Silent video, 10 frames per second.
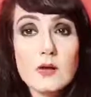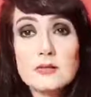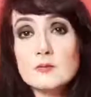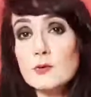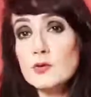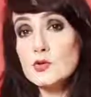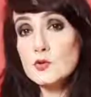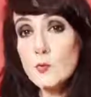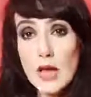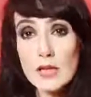
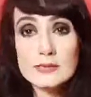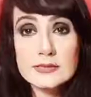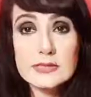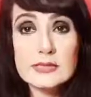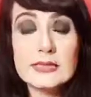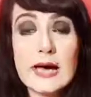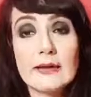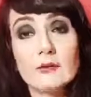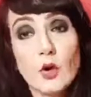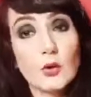spirituality
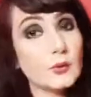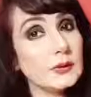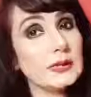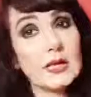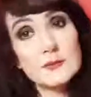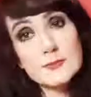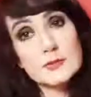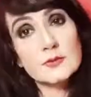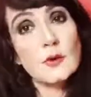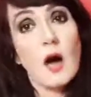that not only helps
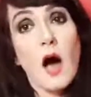you